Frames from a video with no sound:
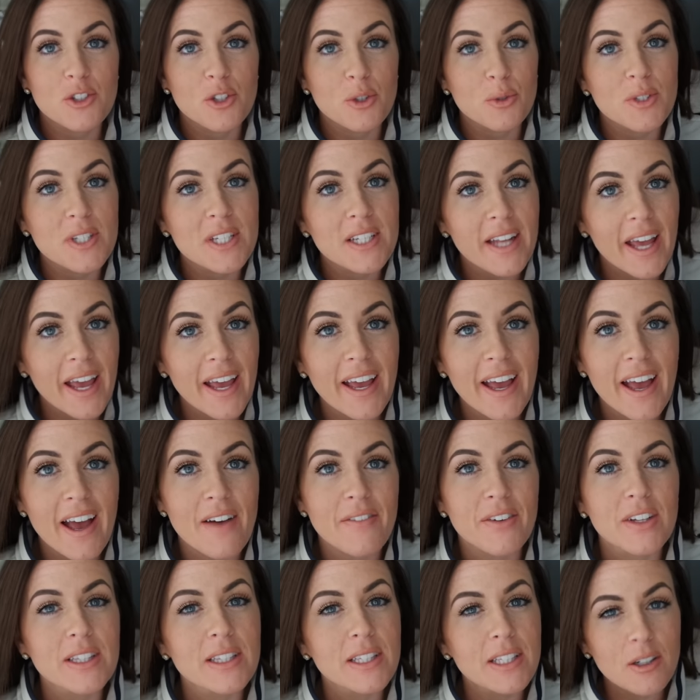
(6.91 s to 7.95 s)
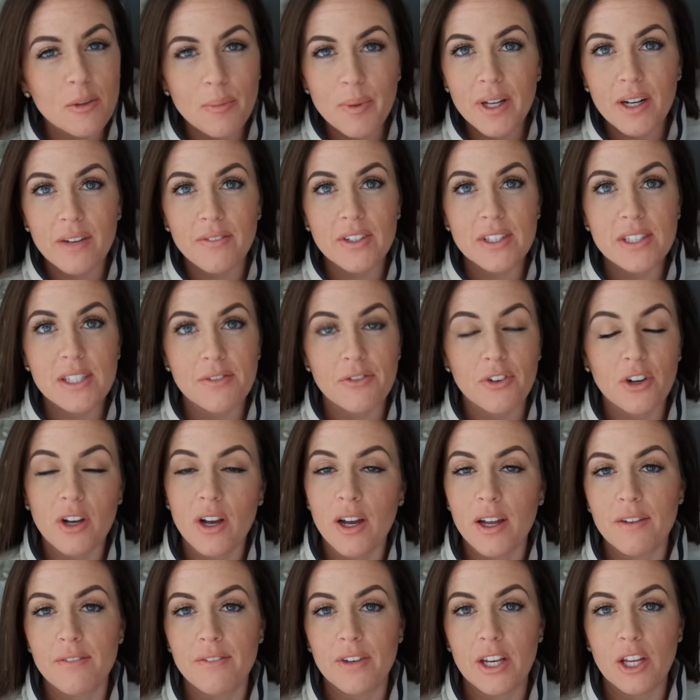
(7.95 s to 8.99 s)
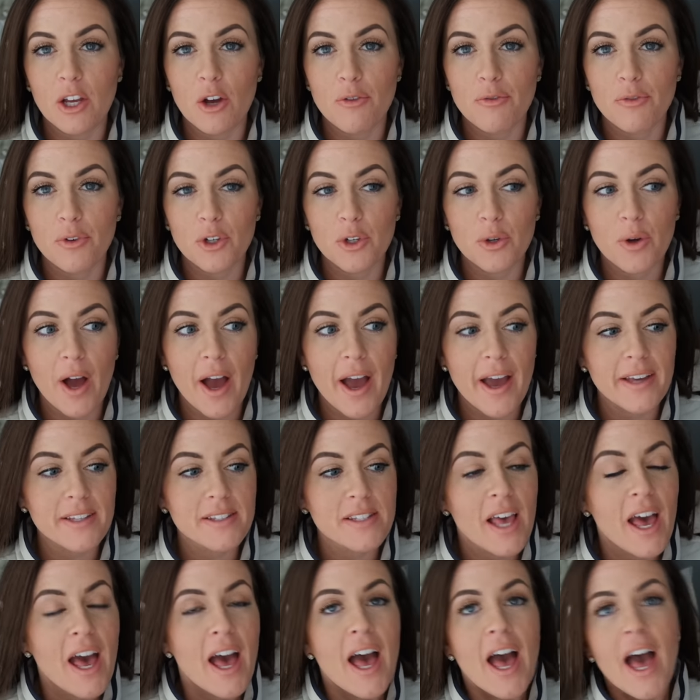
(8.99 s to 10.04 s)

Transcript: So today I have a little bit of a different kind of video for you guys